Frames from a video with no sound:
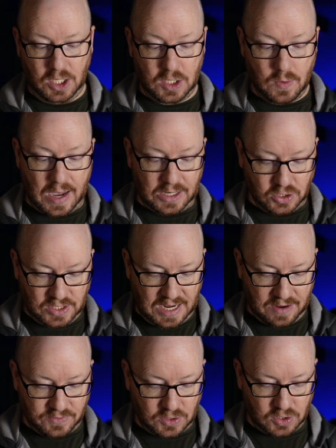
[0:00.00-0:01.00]
you actually
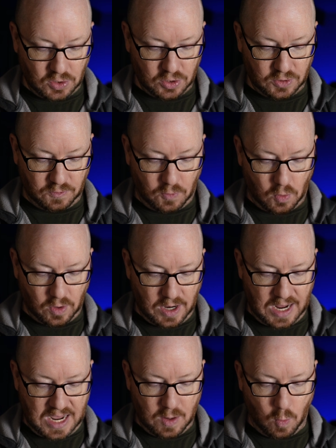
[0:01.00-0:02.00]
have to search for
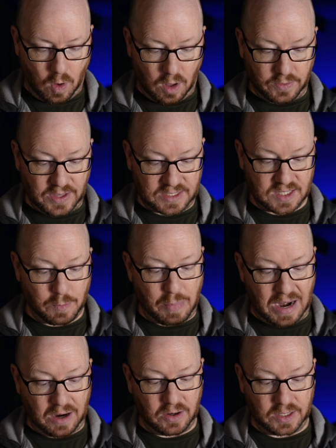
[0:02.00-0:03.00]
AWOL. That's the
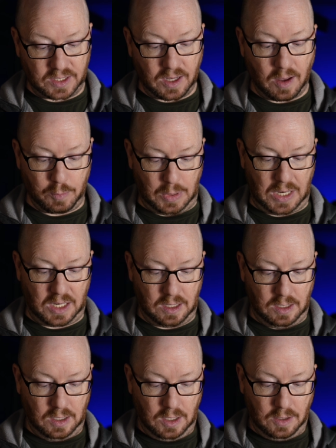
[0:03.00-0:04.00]
parent company
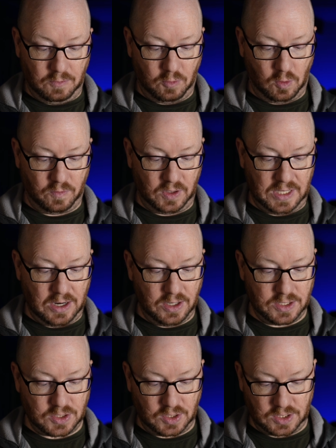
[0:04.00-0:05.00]
for
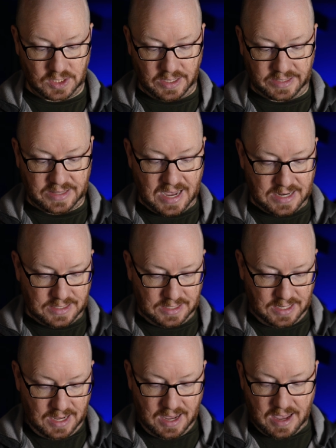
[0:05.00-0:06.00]
Valerian. So you select that.
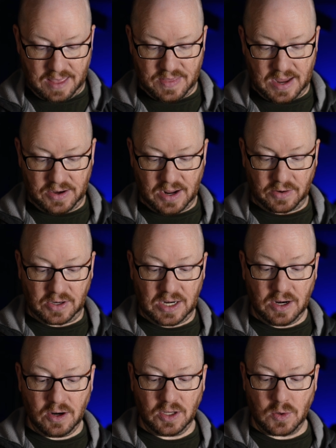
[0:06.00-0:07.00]
And then down
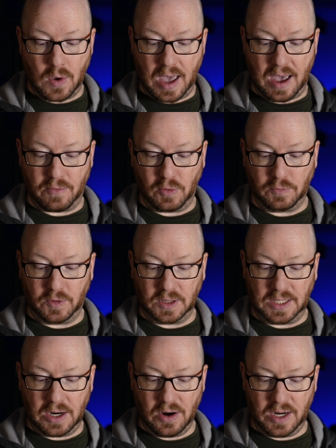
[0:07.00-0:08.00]
here, you have
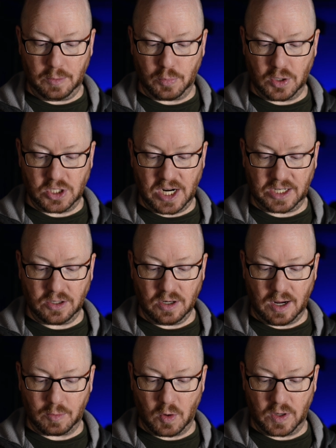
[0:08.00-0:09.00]
Valerian
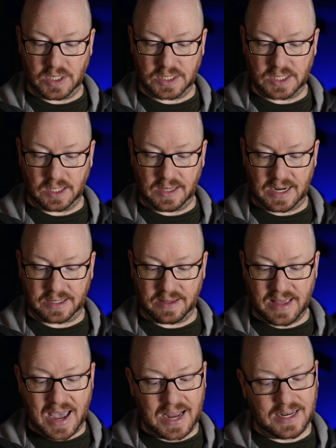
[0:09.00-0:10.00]
projector. I'm going to select
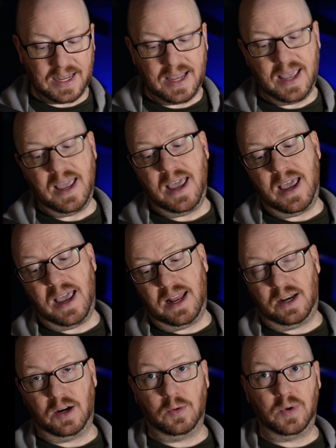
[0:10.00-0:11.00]
that.
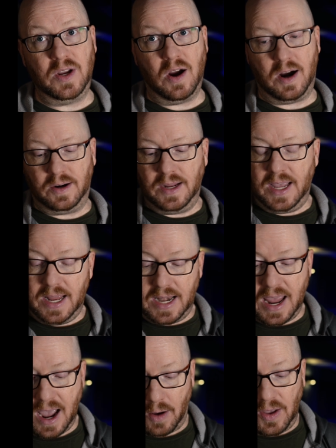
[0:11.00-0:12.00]
And here we are.
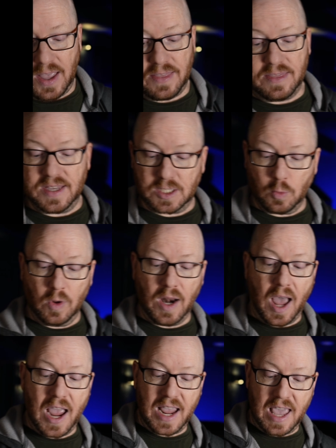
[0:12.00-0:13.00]
Now, this one,
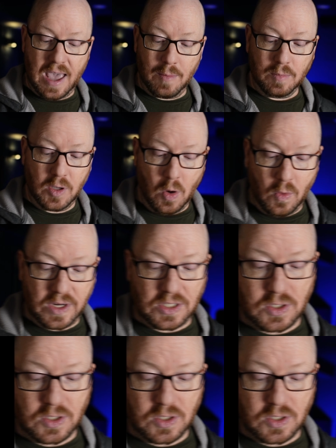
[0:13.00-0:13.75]
I am going